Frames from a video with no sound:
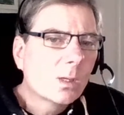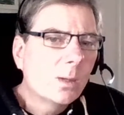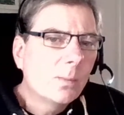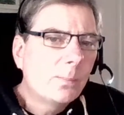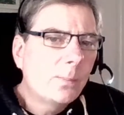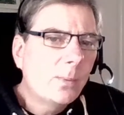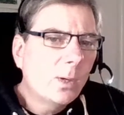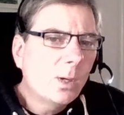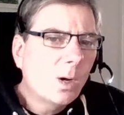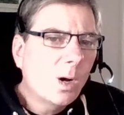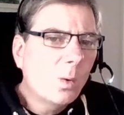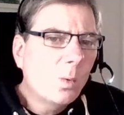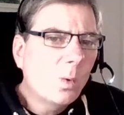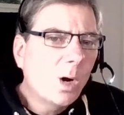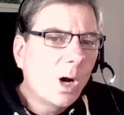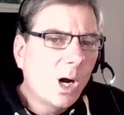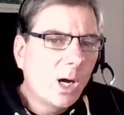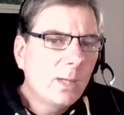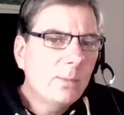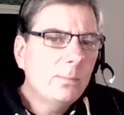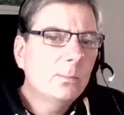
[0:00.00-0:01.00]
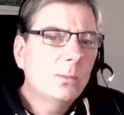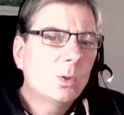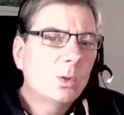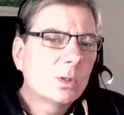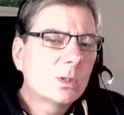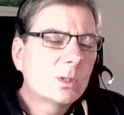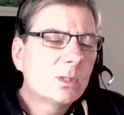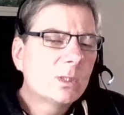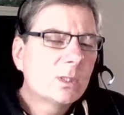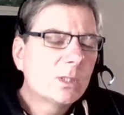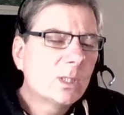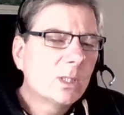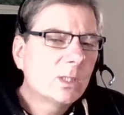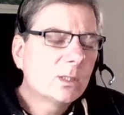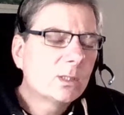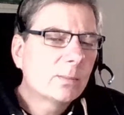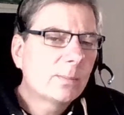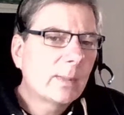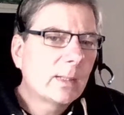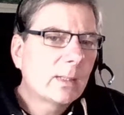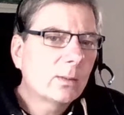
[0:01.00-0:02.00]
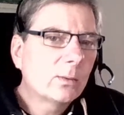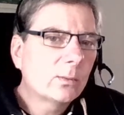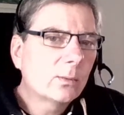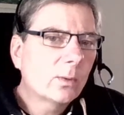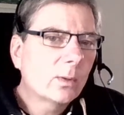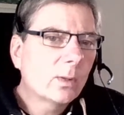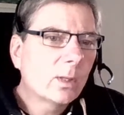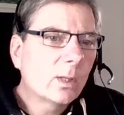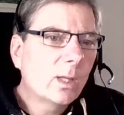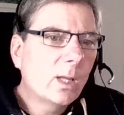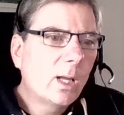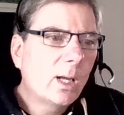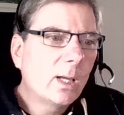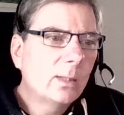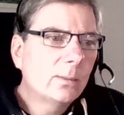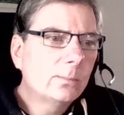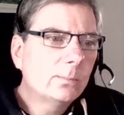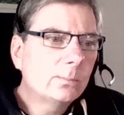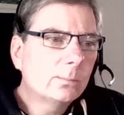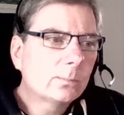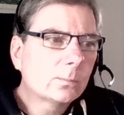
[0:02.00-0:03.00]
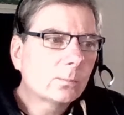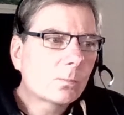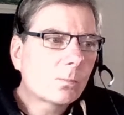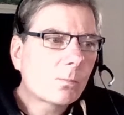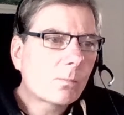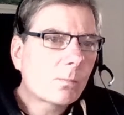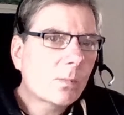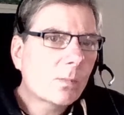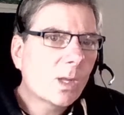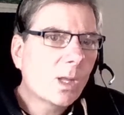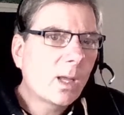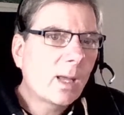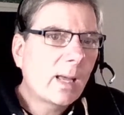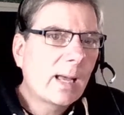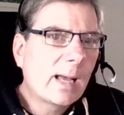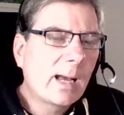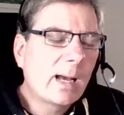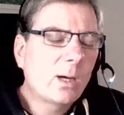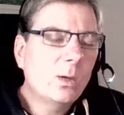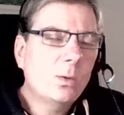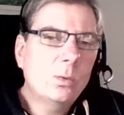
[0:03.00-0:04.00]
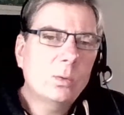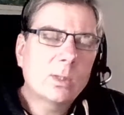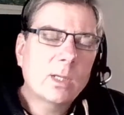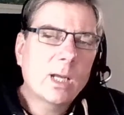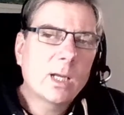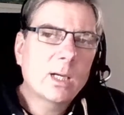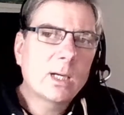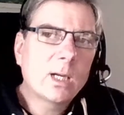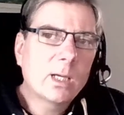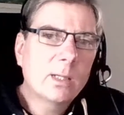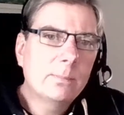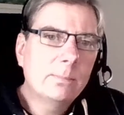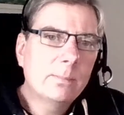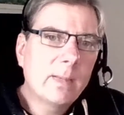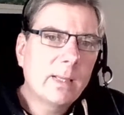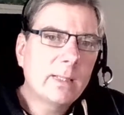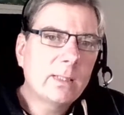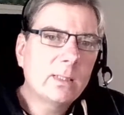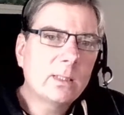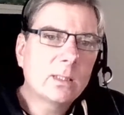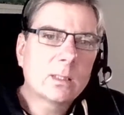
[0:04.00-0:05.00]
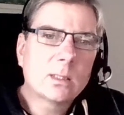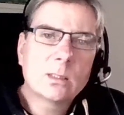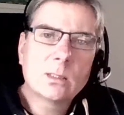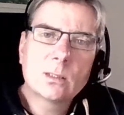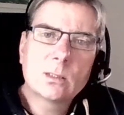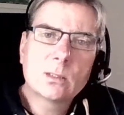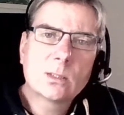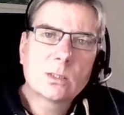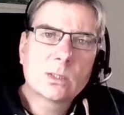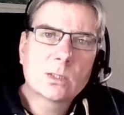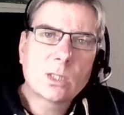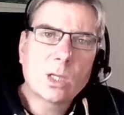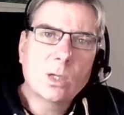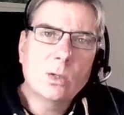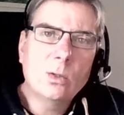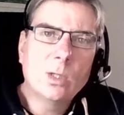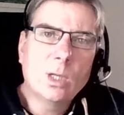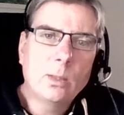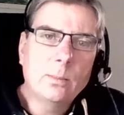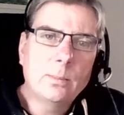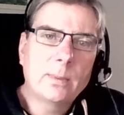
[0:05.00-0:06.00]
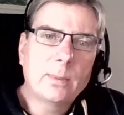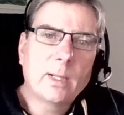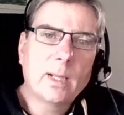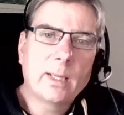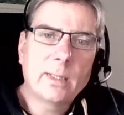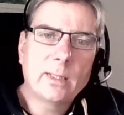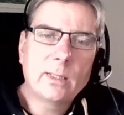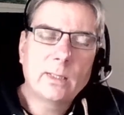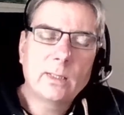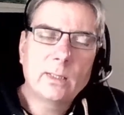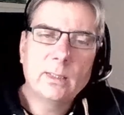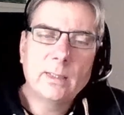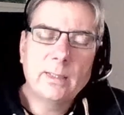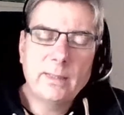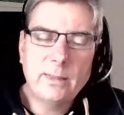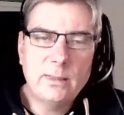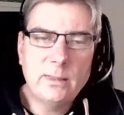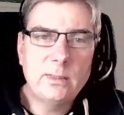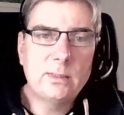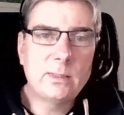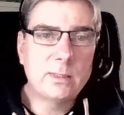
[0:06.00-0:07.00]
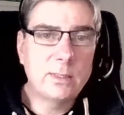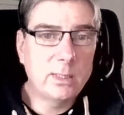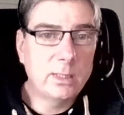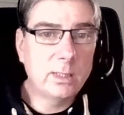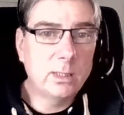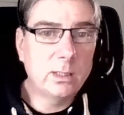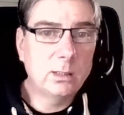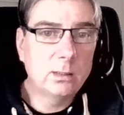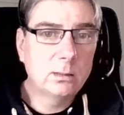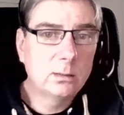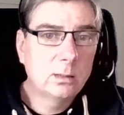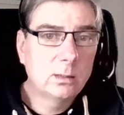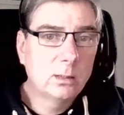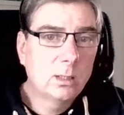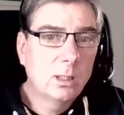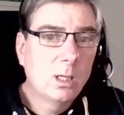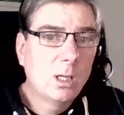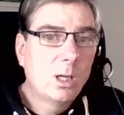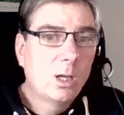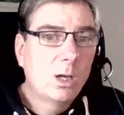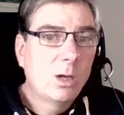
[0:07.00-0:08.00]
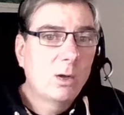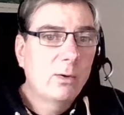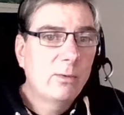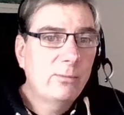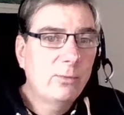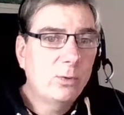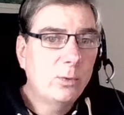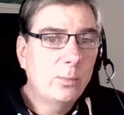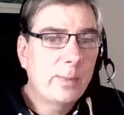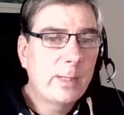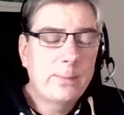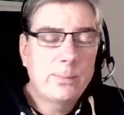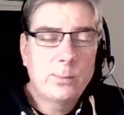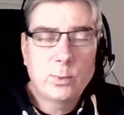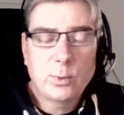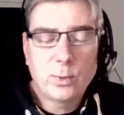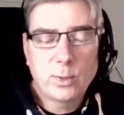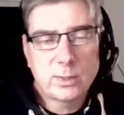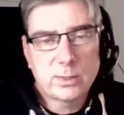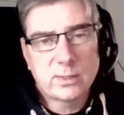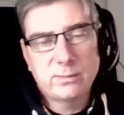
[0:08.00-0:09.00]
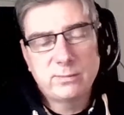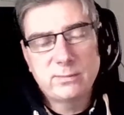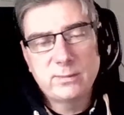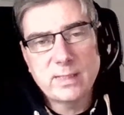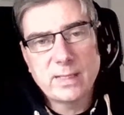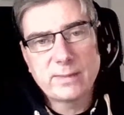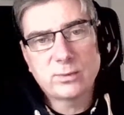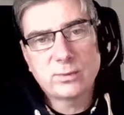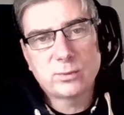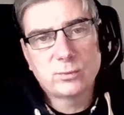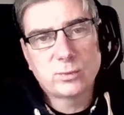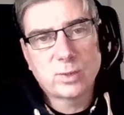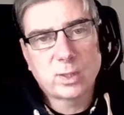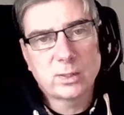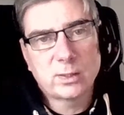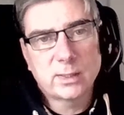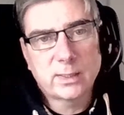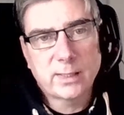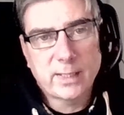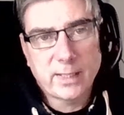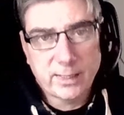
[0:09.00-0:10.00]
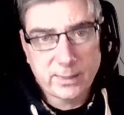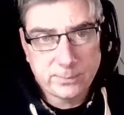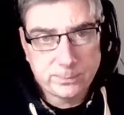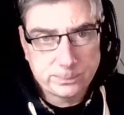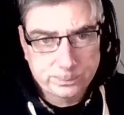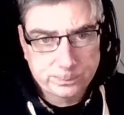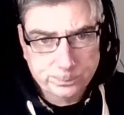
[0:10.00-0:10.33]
But I'm more concerned about how can I make solo playing easier for people that have never run the game,